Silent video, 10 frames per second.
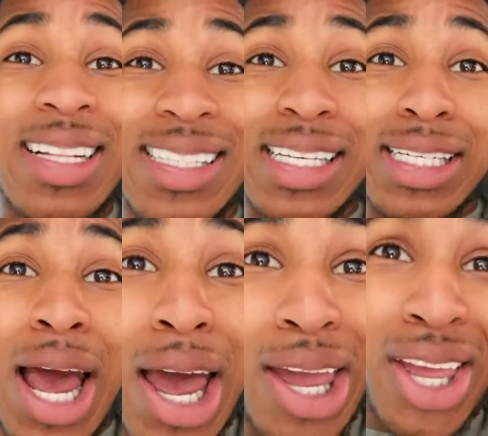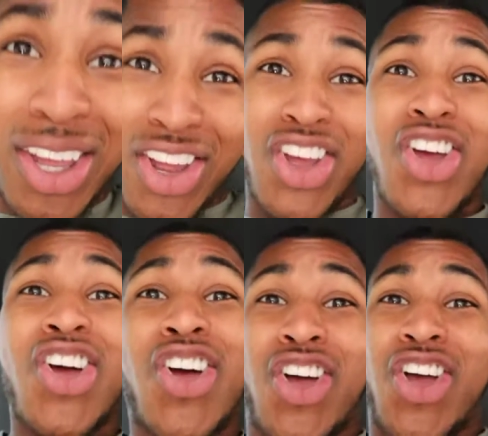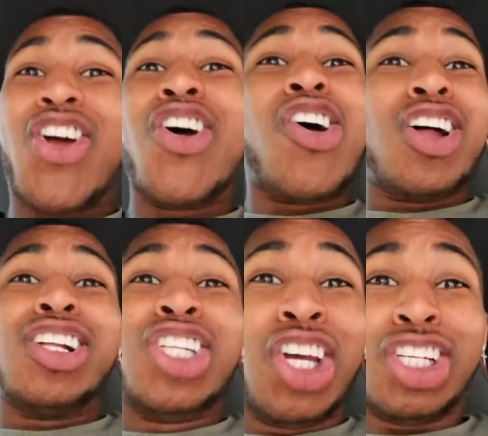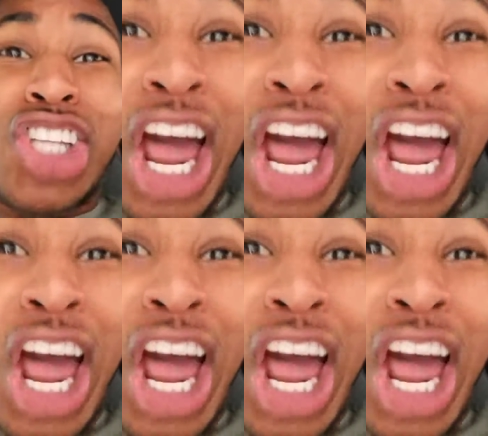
Today. To this